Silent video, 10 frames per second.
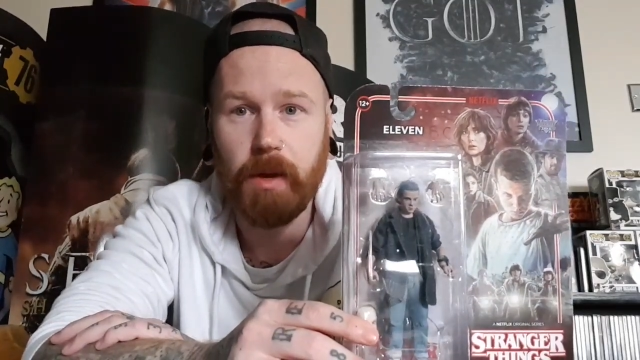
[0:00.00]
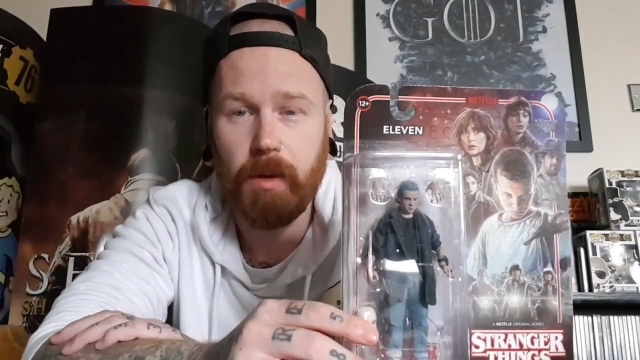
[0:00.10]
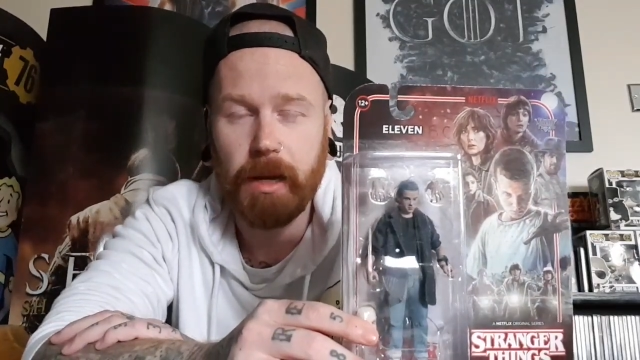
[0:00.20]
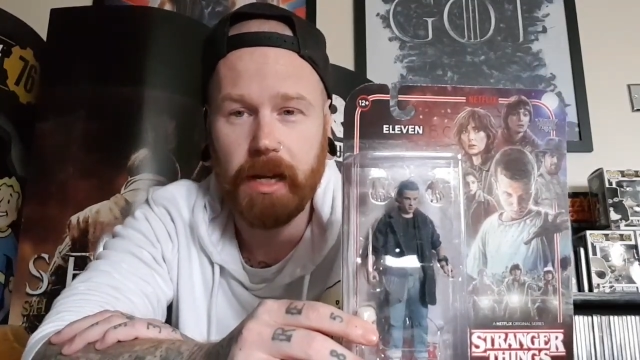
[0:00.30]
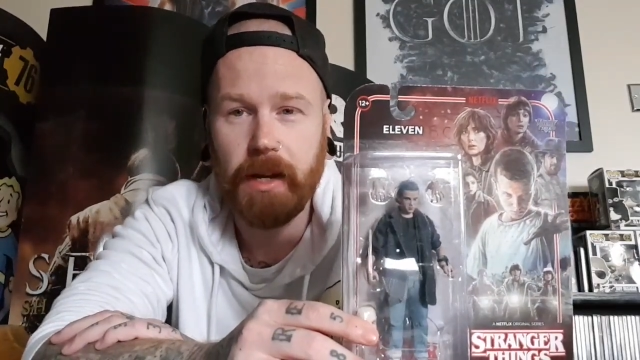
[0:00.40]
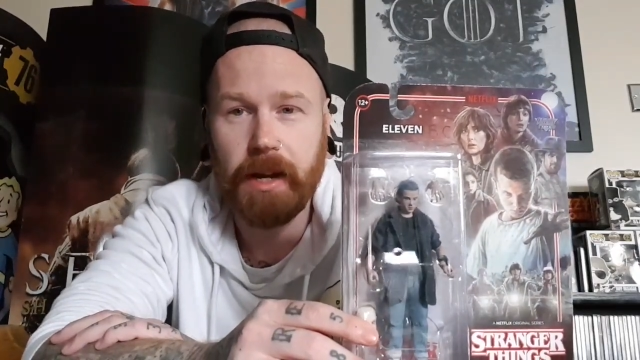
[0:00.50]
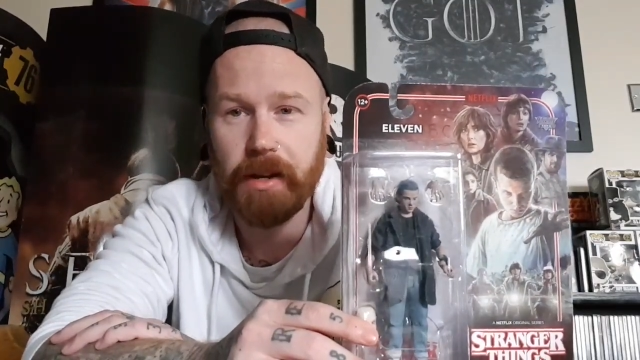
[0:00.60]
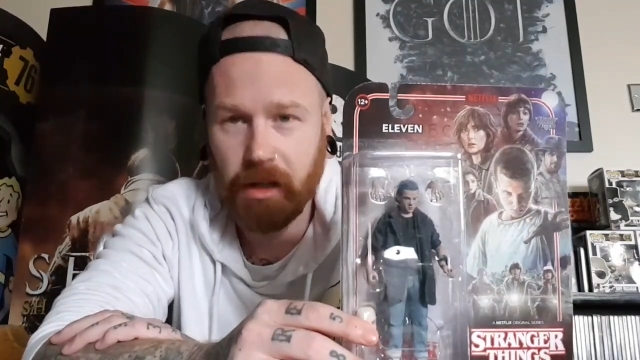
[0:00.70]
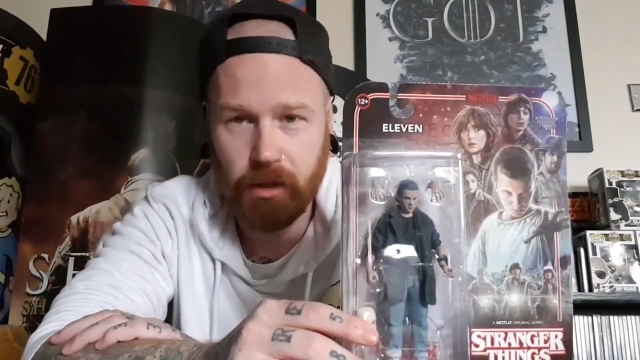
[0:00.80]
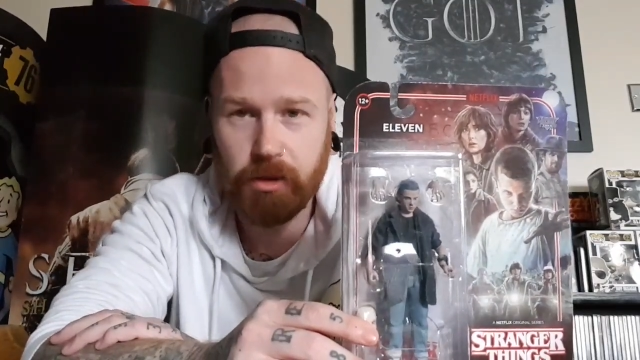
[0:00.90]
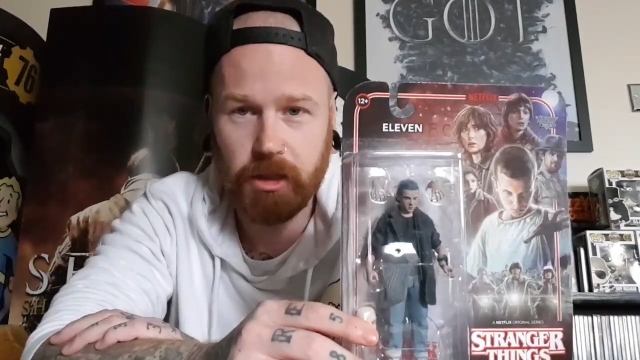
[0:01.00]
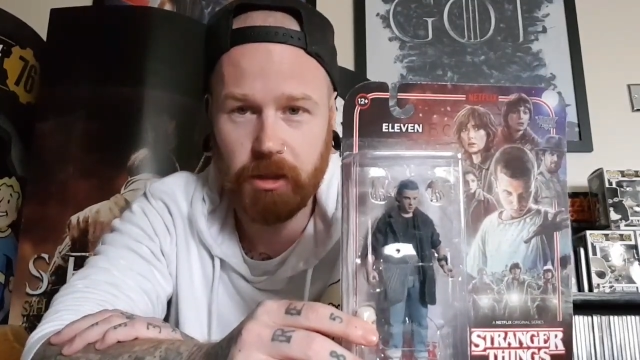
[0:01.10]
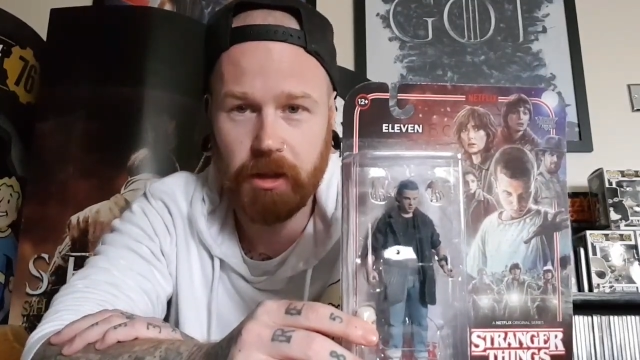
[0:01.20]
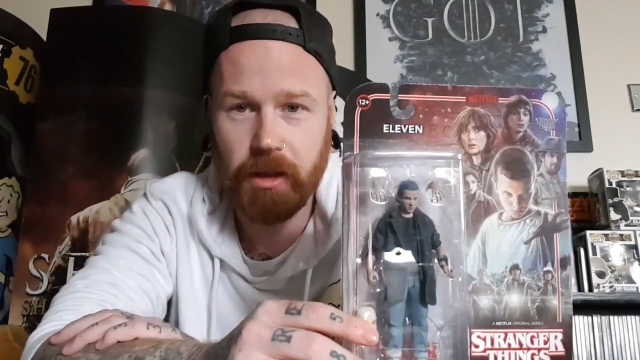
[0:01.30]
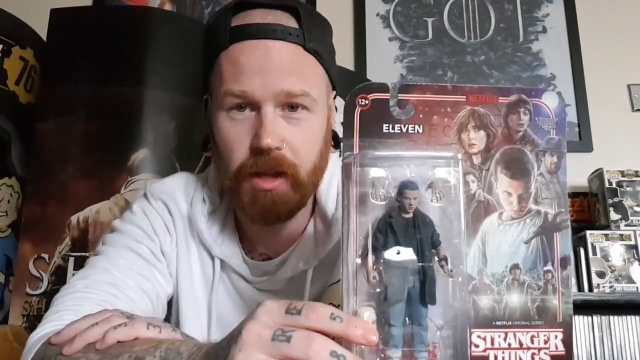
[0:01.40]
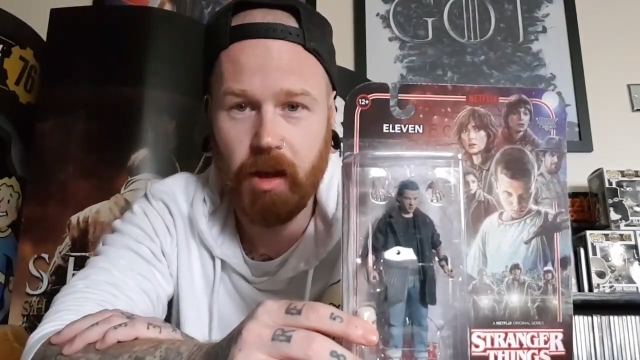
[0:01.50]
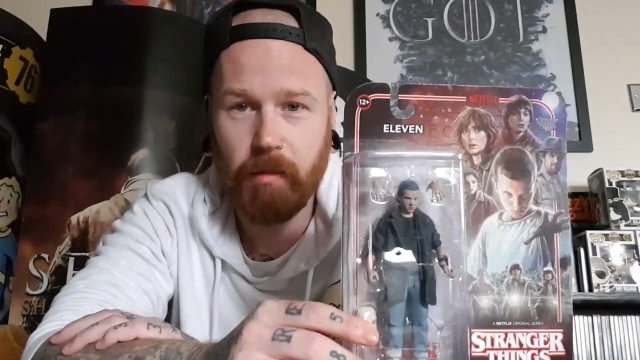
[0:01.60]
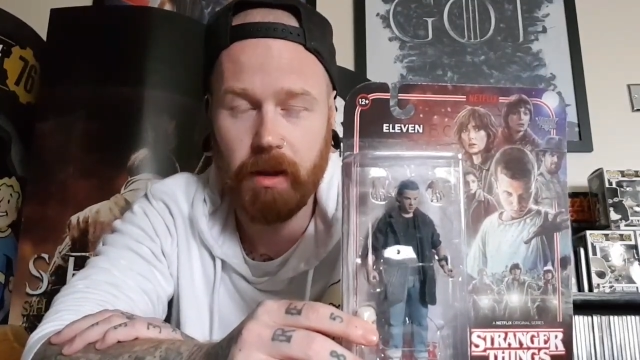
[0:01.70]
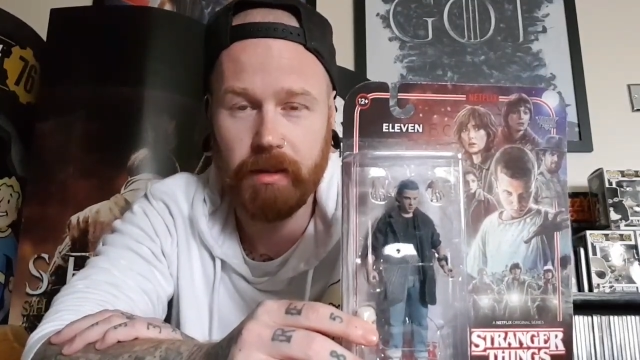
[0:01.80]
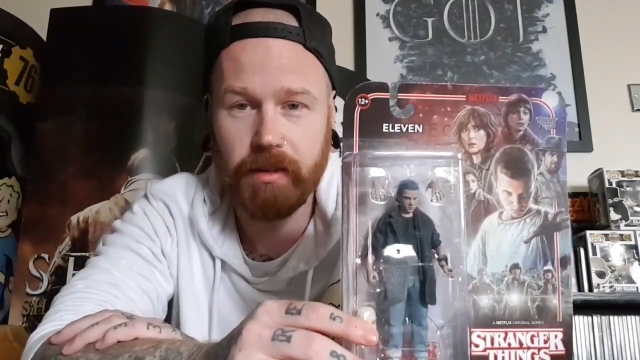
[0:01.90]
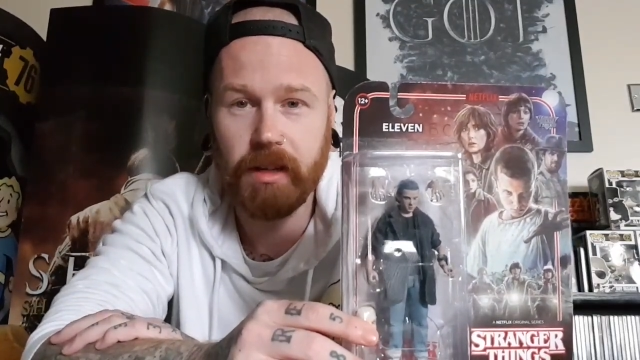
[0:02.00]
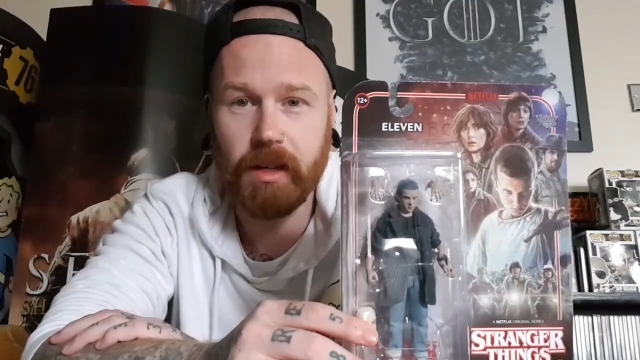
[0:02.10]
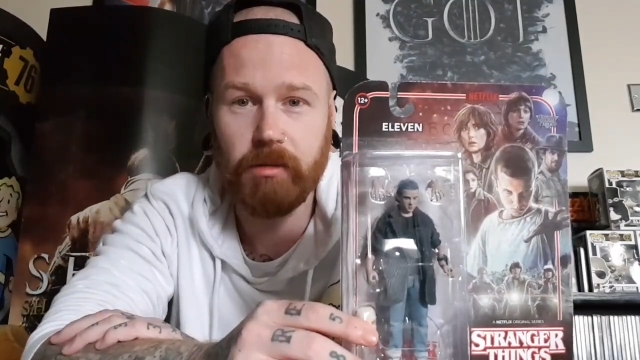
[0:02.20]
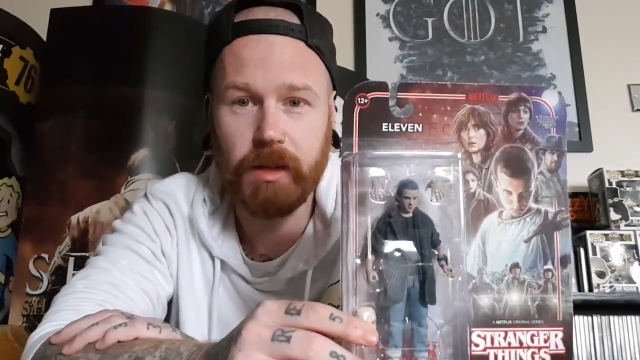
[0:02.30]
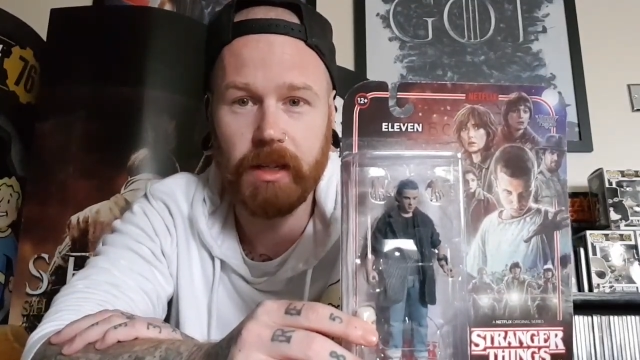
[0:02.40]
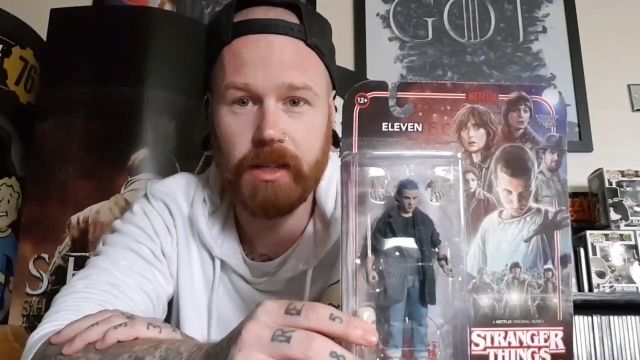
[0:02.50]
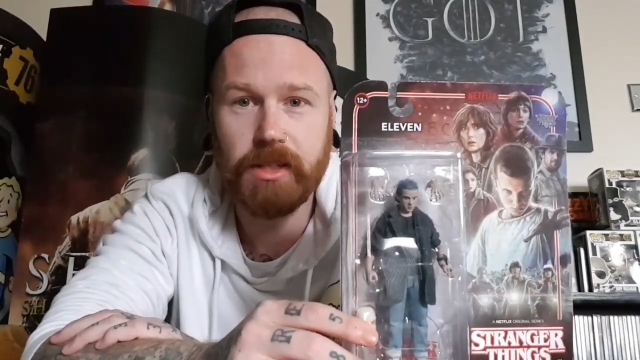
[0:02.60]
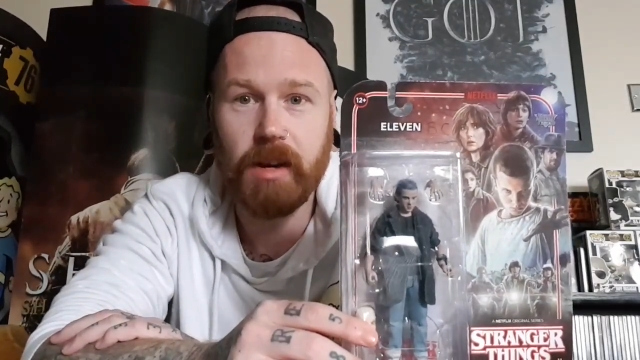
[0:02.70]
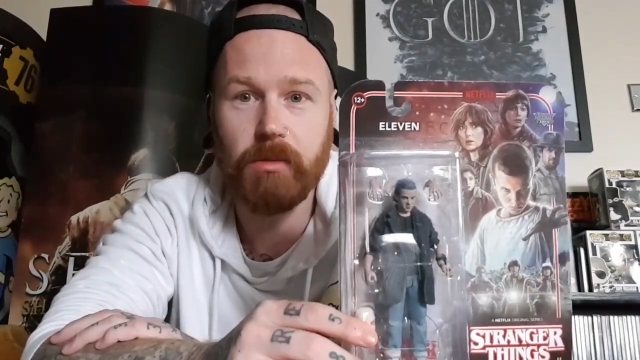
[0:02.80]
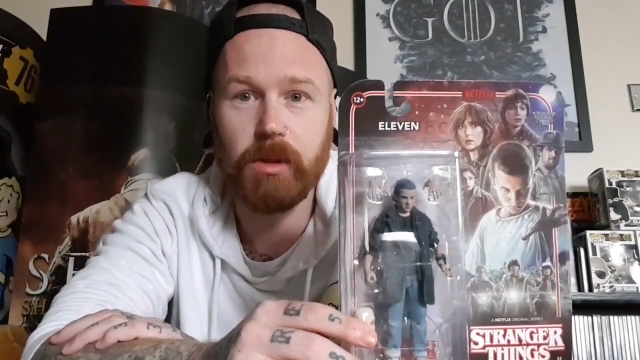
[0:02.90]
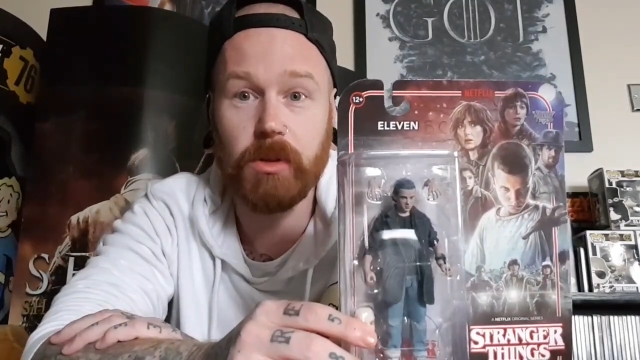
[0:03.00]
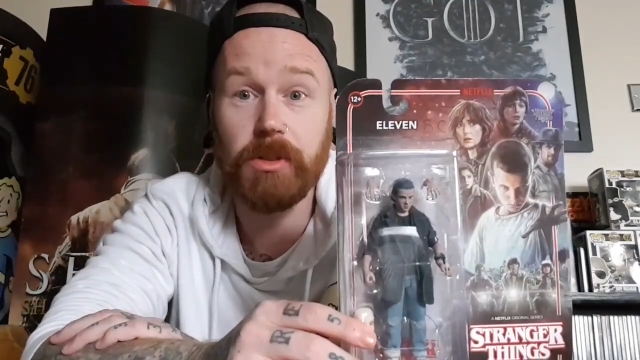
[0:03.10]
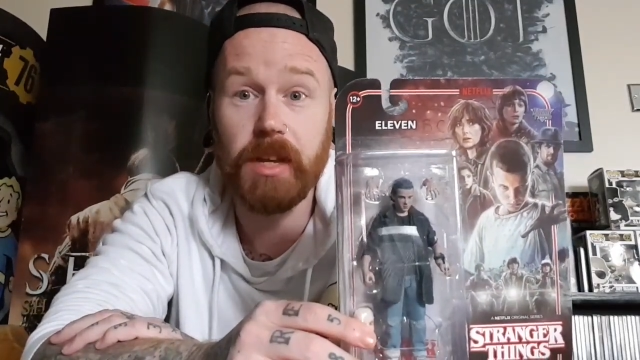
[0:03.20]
I went back in and had a closer look at them and, you know, realised how good